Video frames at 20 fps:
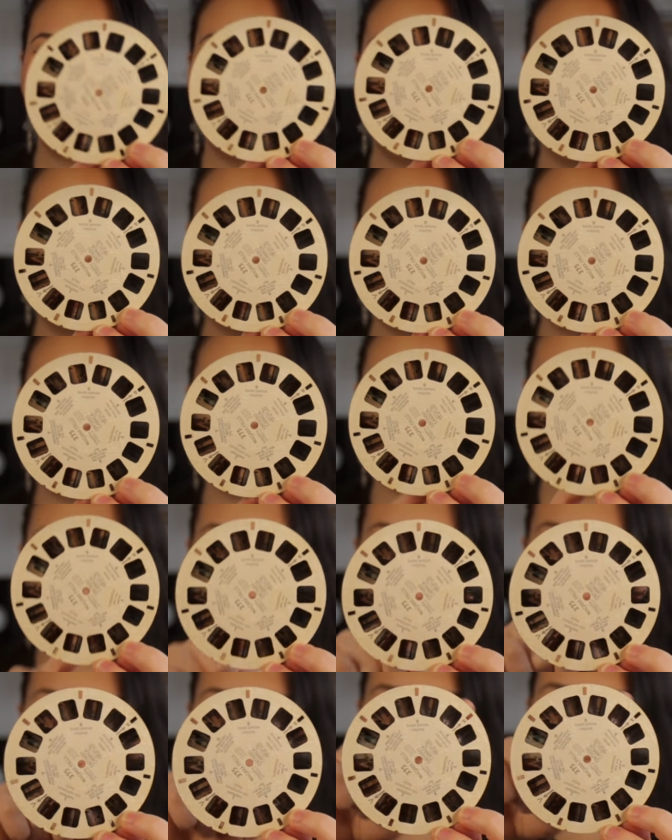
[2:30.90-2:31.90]

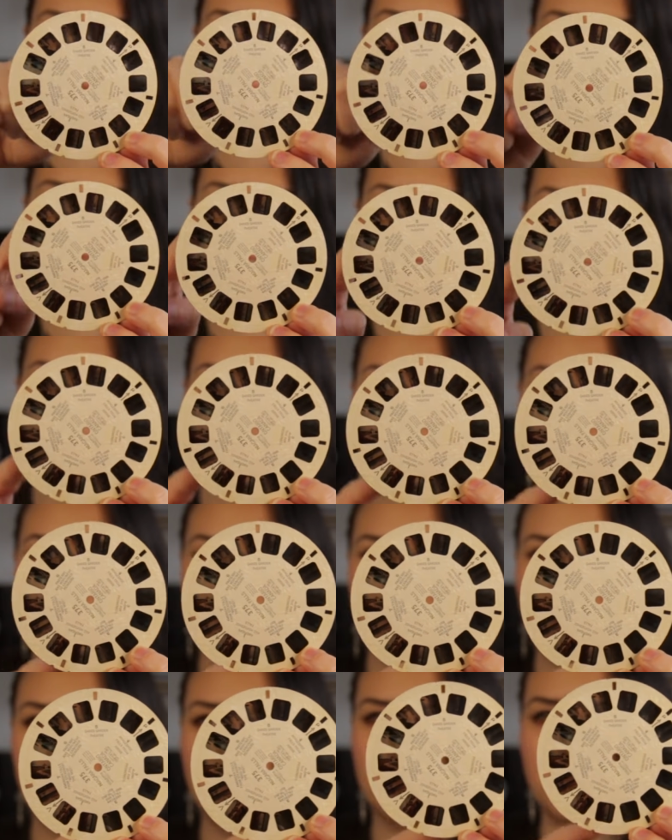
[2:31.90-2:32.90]
Forever how many
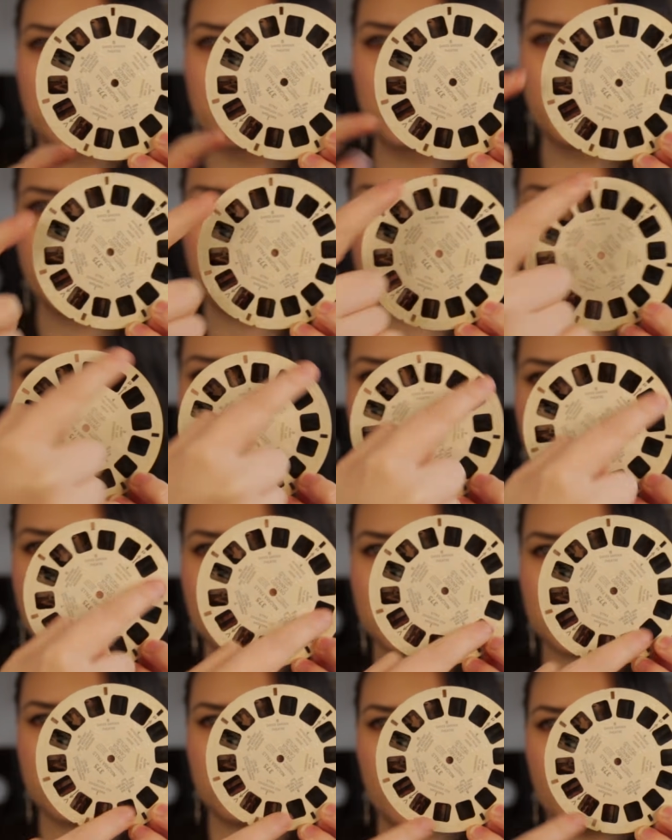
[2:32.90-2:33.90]
little
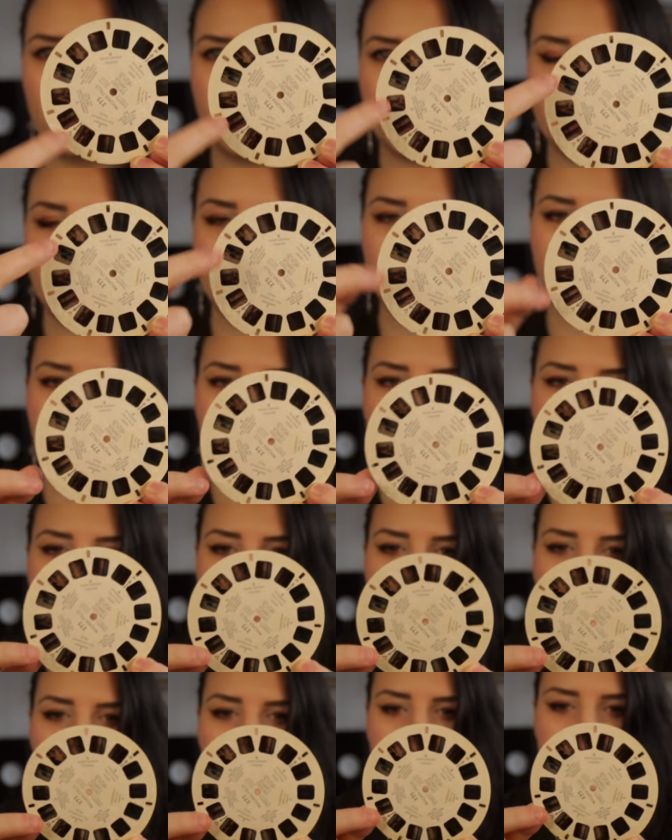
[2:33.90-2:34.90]
things there are here.
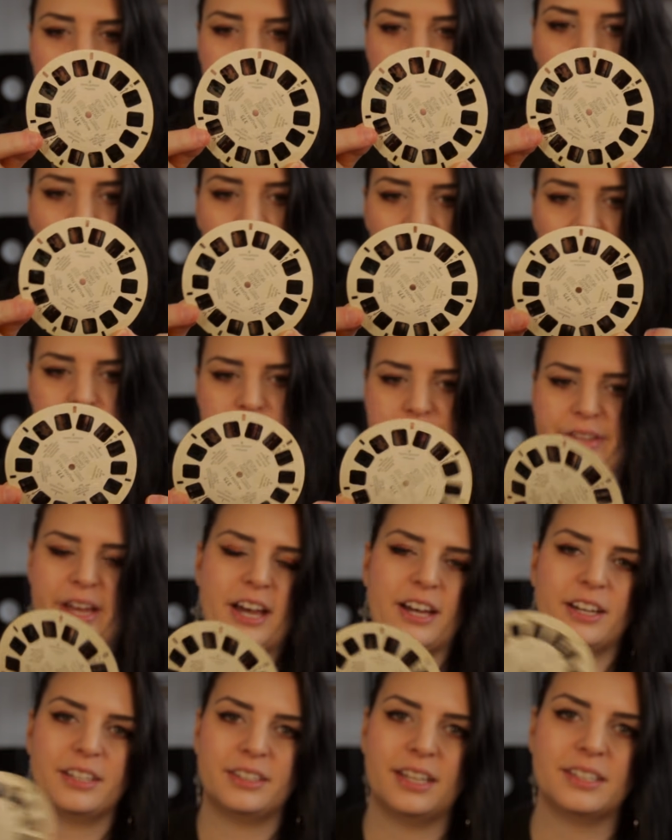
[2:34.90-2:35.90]
Just half
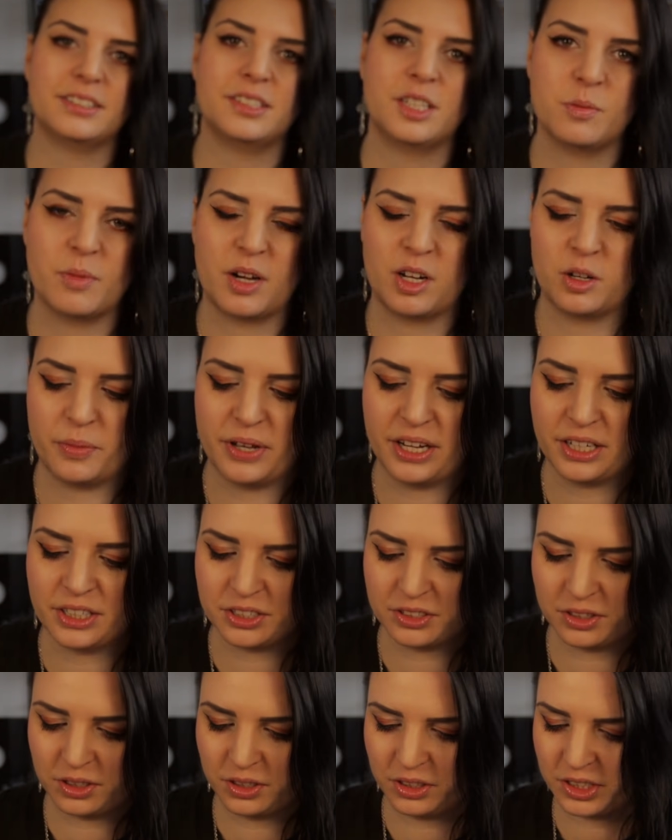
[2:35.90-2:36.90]
that, and that's the amount of
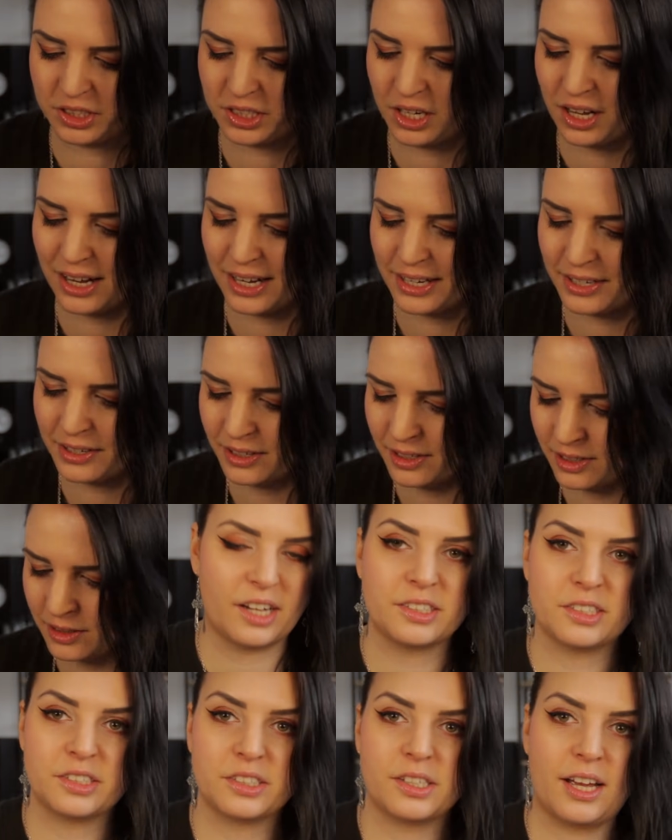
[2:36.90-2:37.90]
pictures on the slide. Because
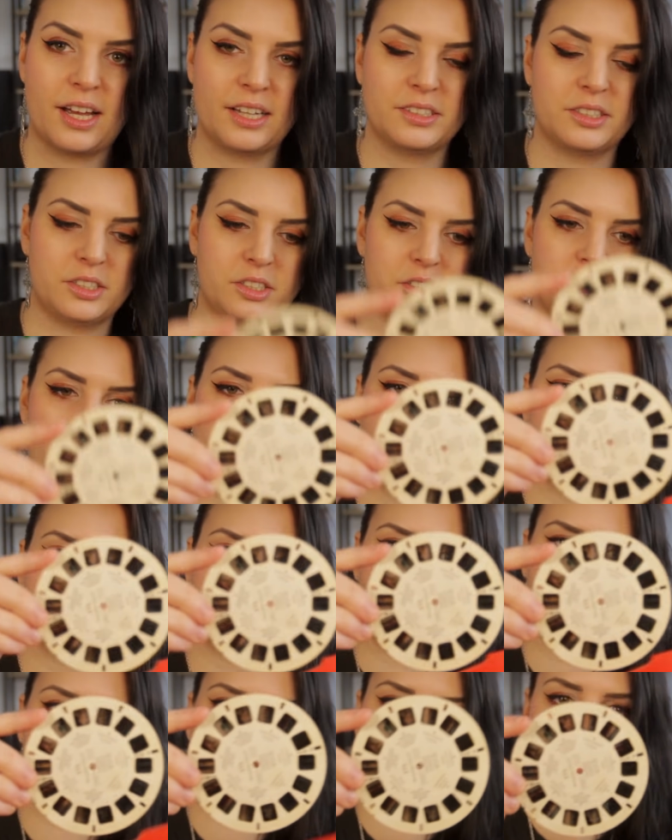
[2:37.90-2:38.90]
as it
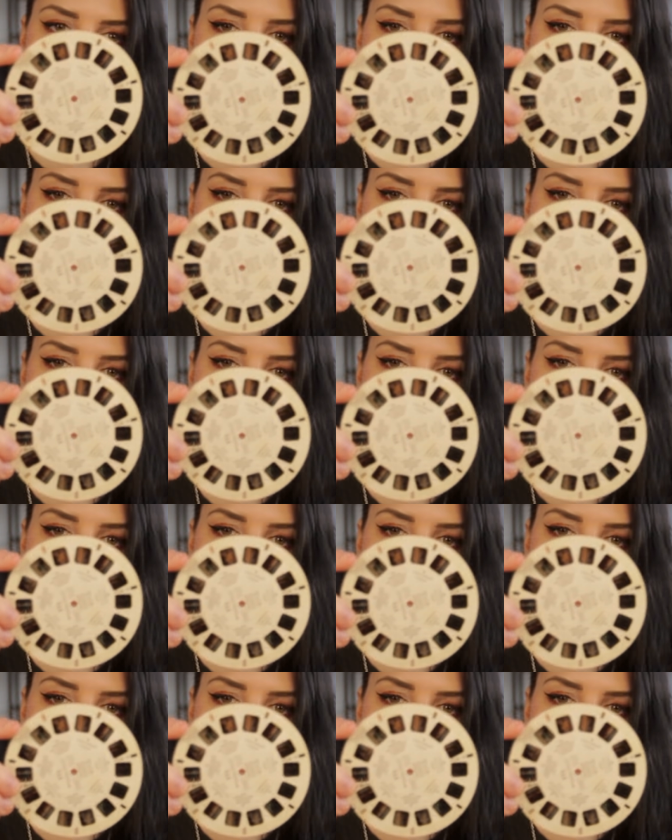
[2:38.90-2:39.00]
slots in,